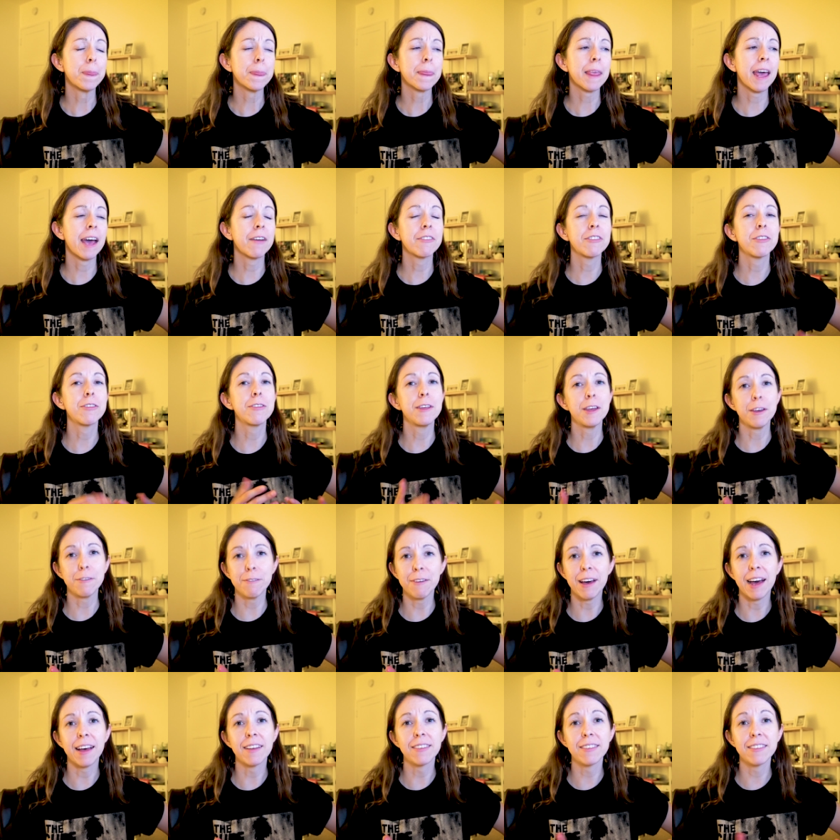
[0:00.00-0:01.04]
have to think
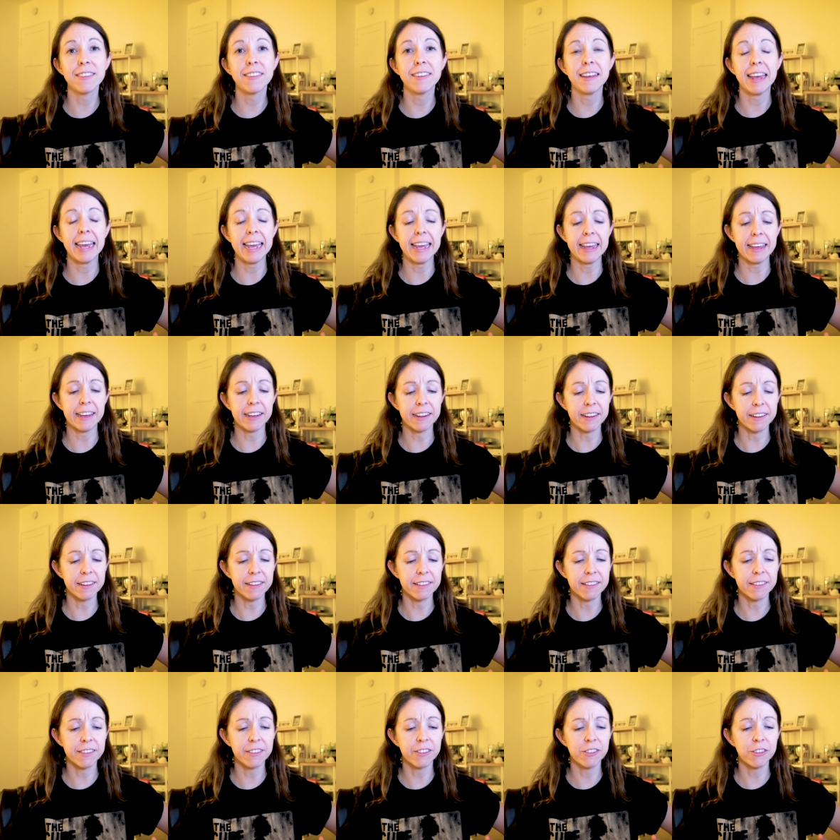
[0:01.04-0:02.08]
fast
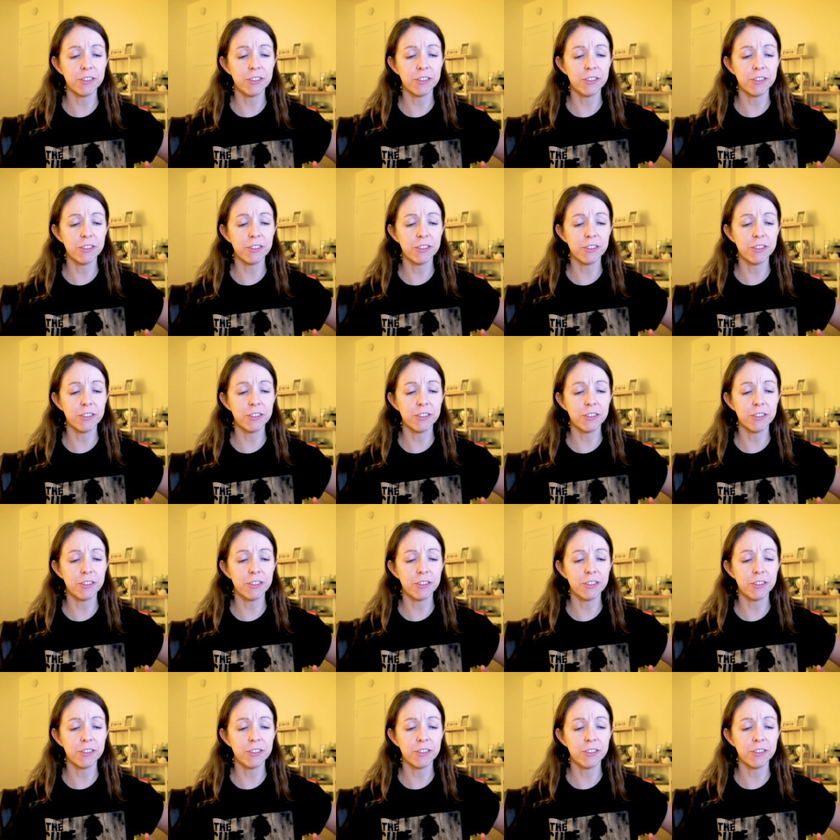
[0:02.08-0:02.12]
and